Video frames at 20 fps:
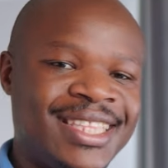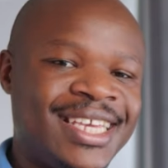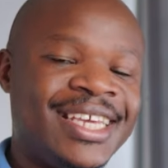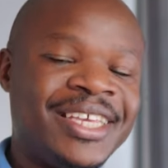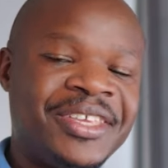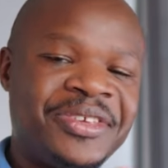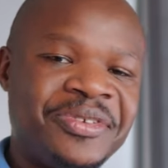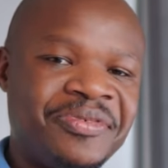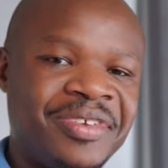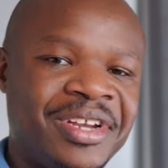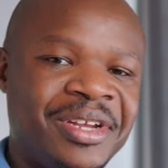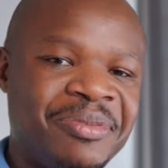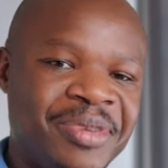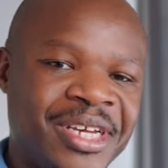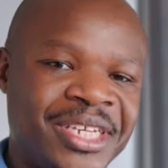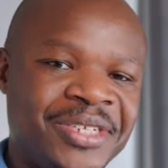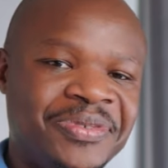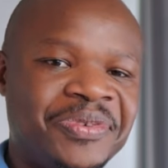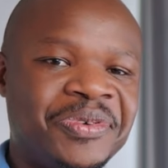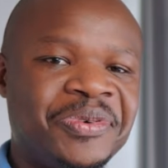Thank you very
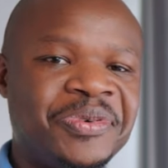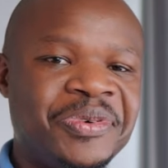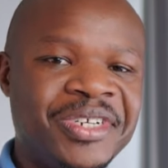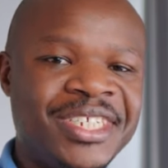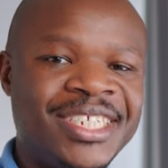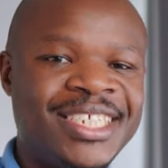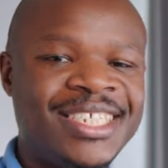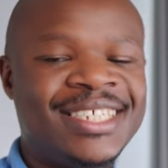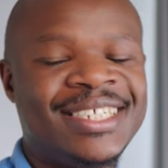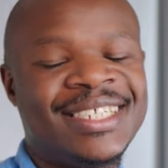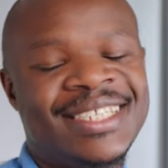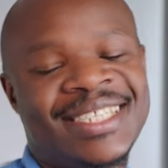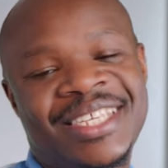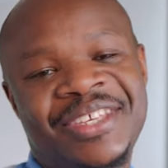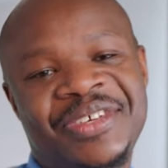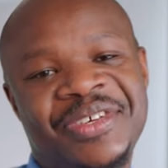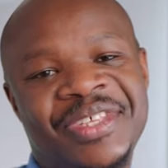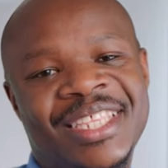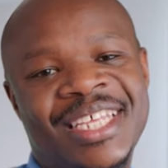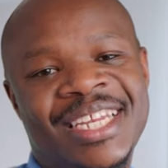much for watching.
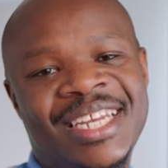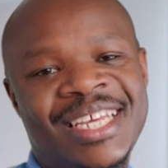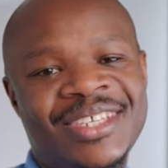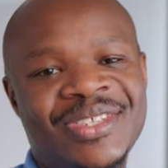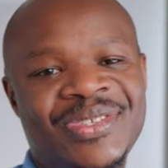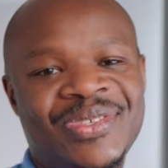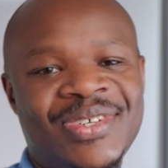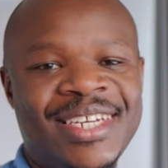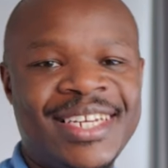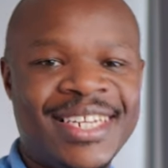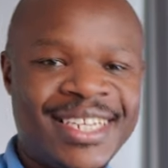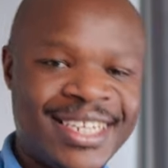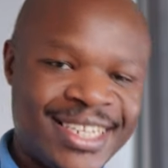See you in the next one.